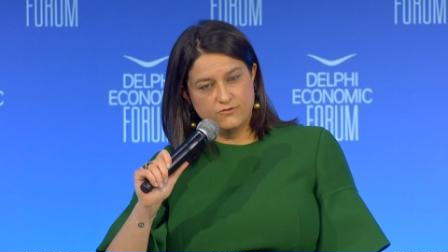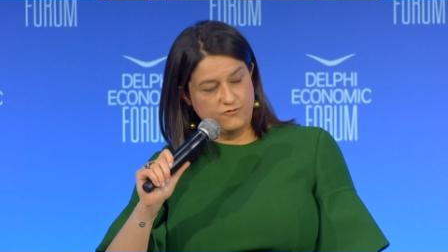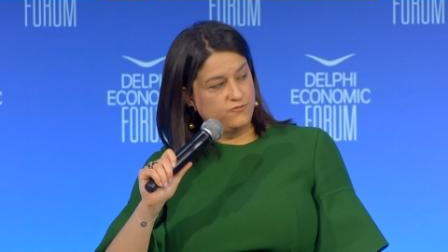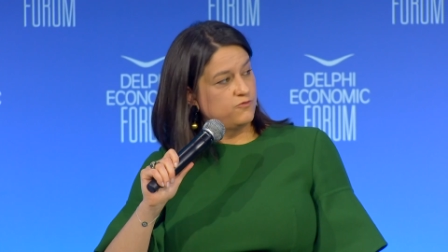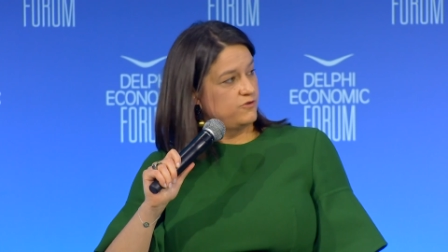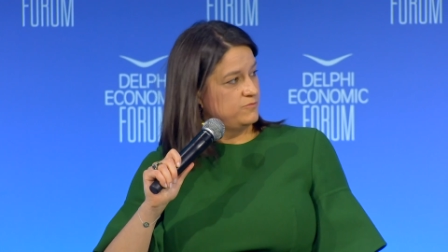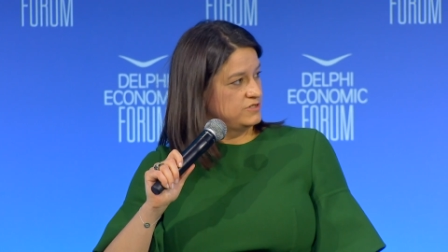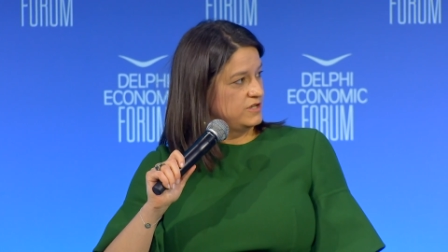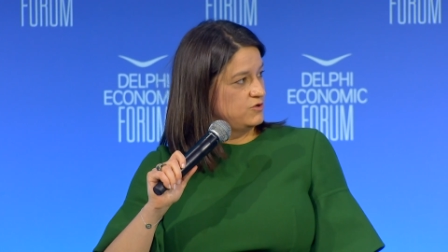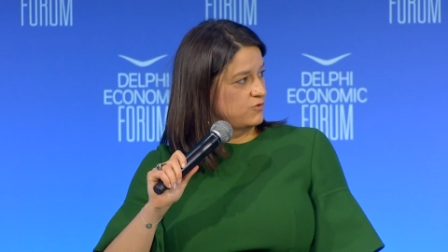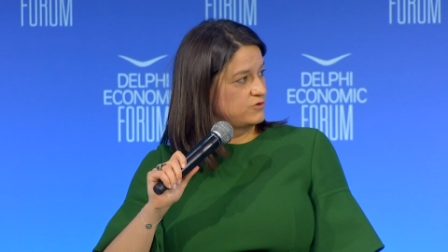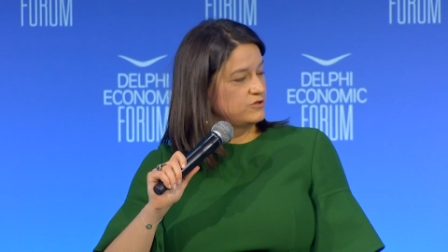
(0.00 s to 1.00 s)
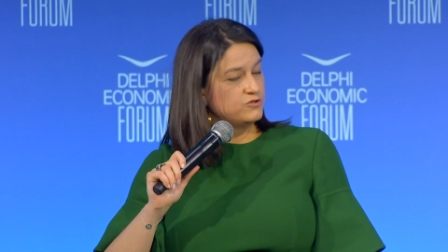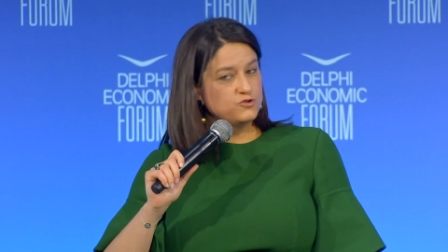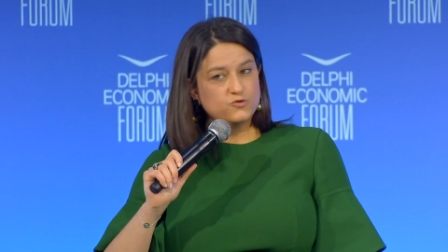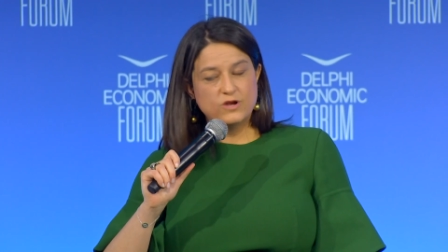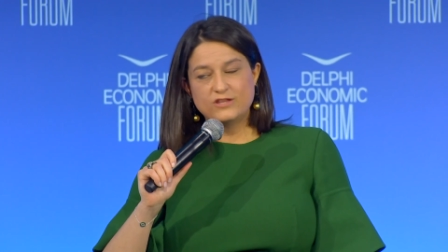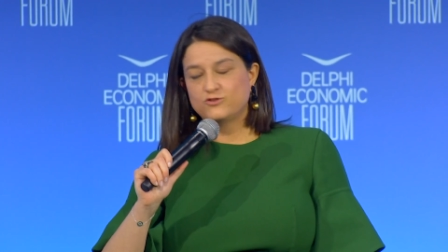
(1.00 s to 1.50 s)
reforms in order
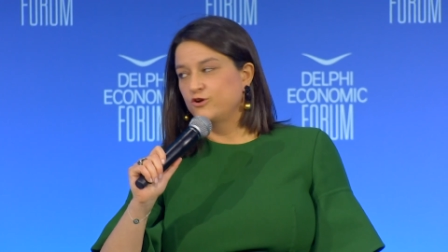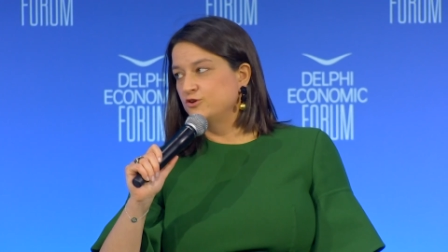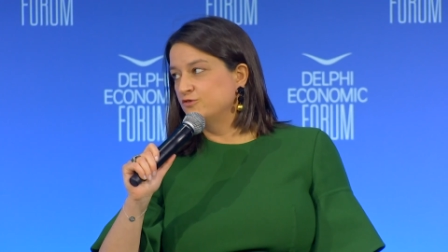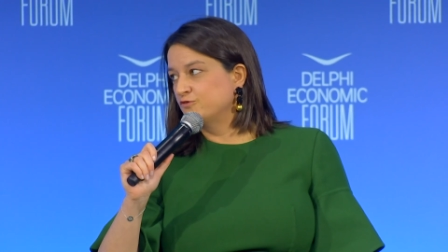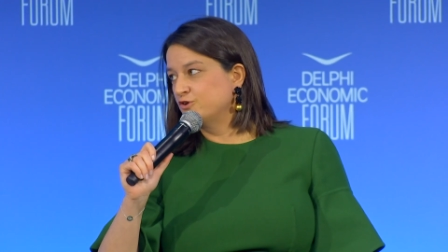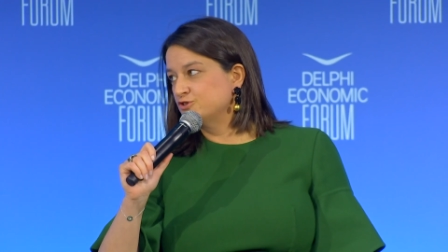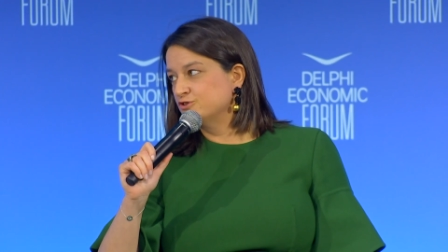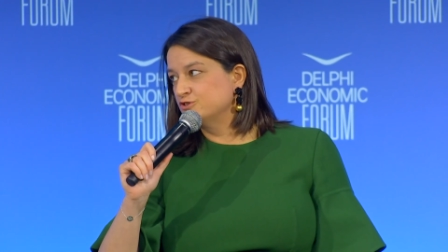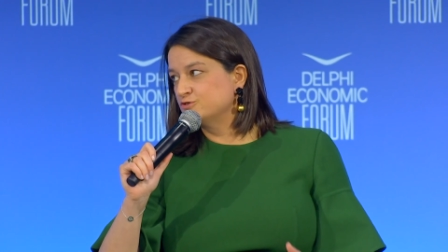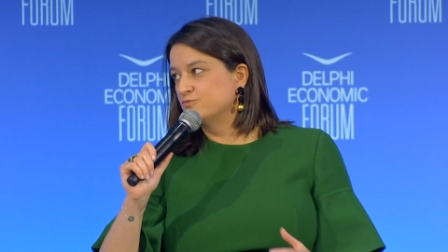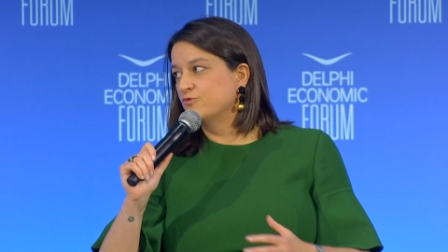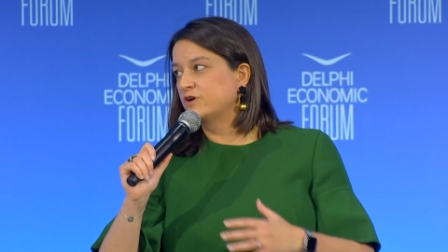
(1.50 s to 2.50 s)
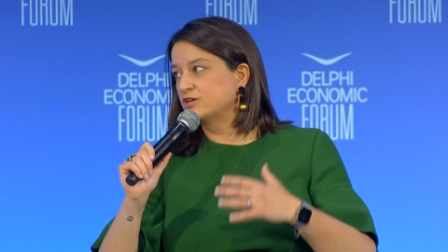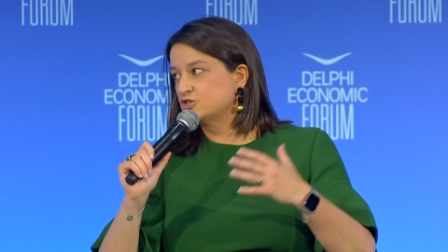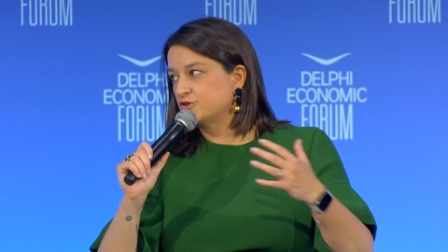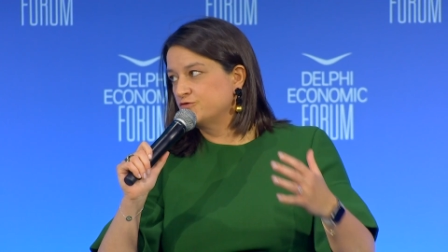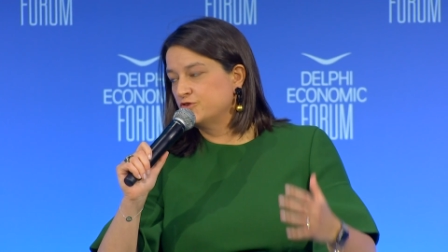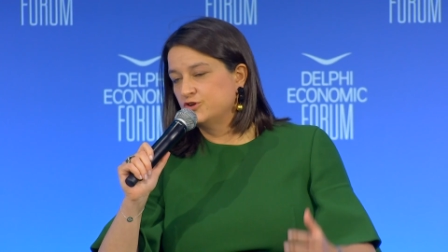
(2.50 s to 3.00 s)
to render our universities more
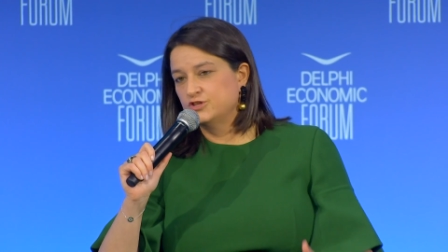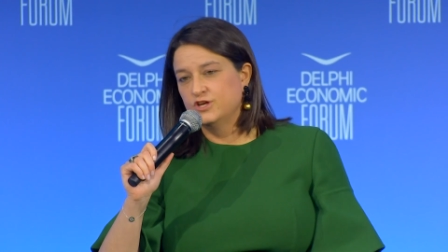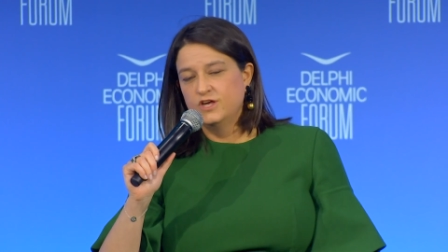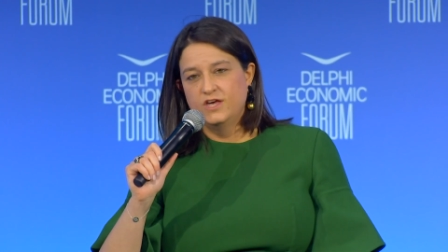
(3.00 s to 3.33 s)
extrovert